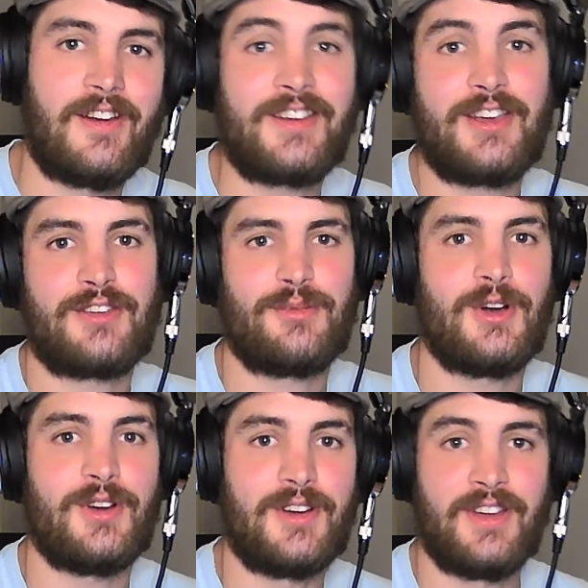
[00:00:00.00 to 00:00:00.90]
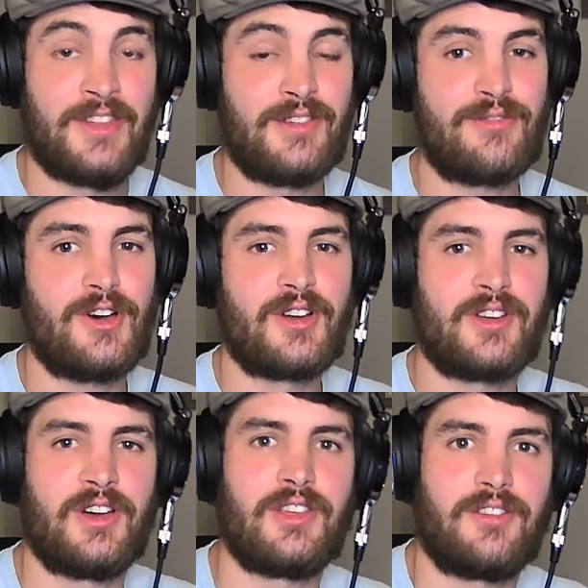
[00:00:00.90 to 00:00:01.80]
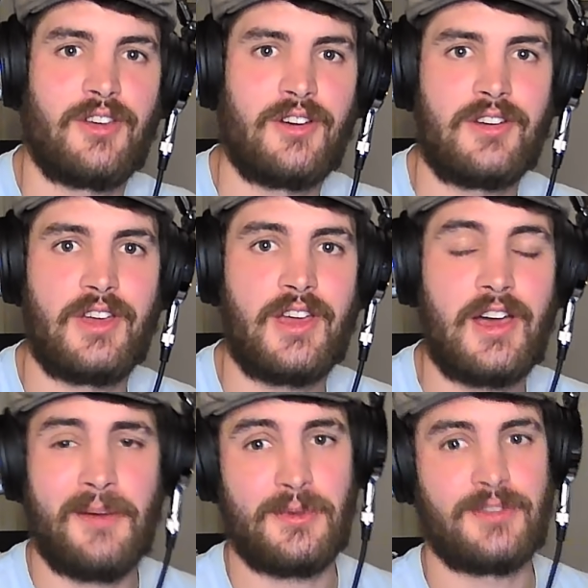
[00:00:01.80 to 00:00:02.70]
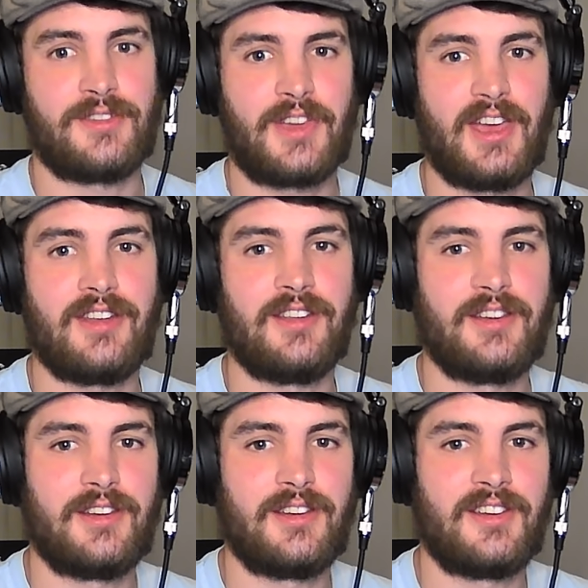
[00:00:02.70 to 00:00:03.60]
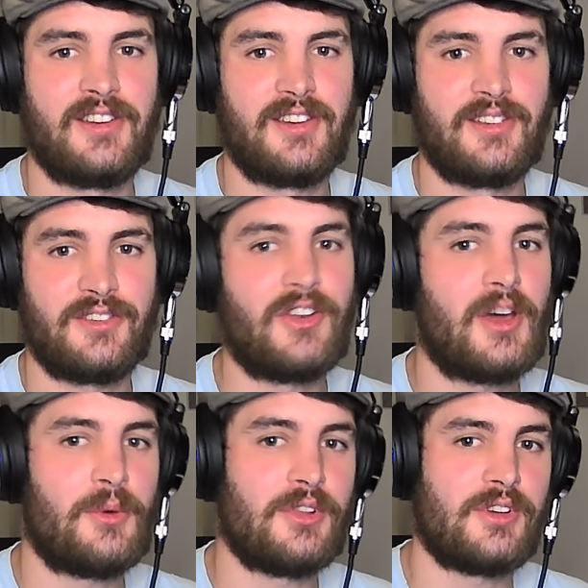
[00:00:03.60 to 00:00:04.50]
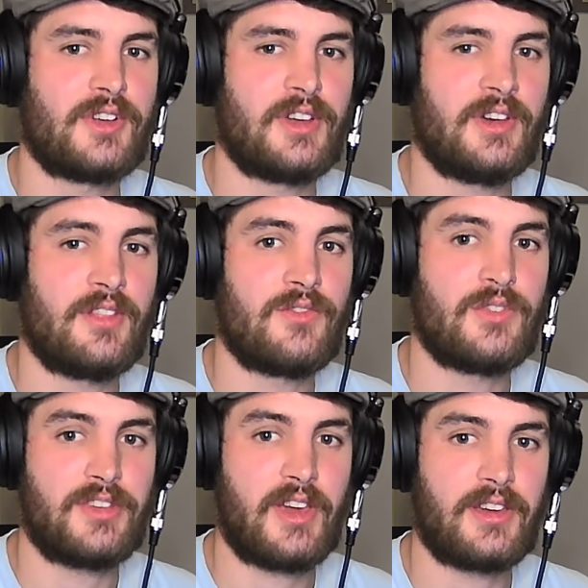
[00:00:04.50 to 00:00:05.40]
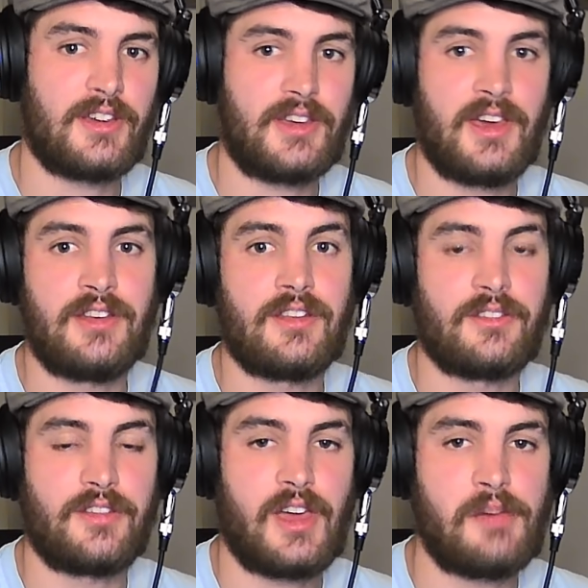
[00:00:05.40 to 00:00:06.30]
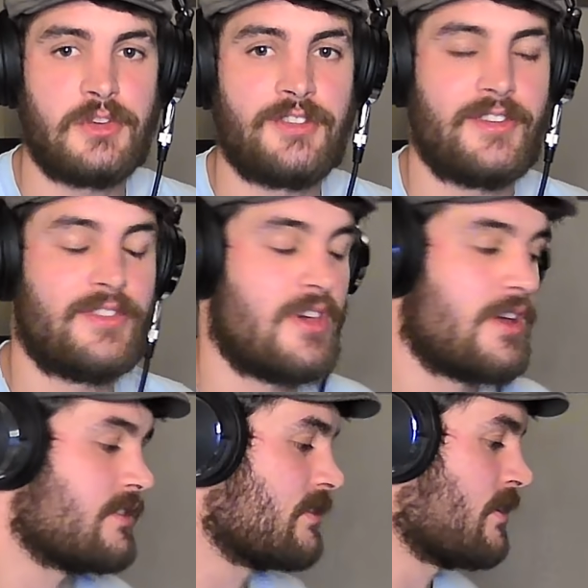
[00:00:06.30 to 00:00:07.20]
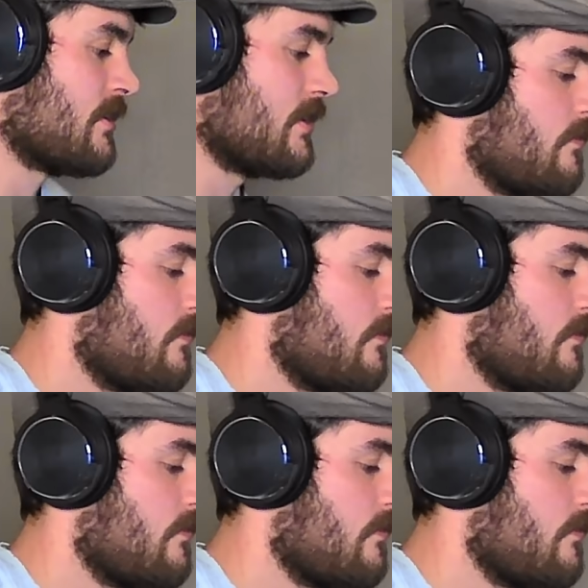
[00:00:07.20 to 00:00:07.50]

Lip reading: And guess what? In the 4-chord song, it happens again. So now we'll look at the second cadence that happens in that song.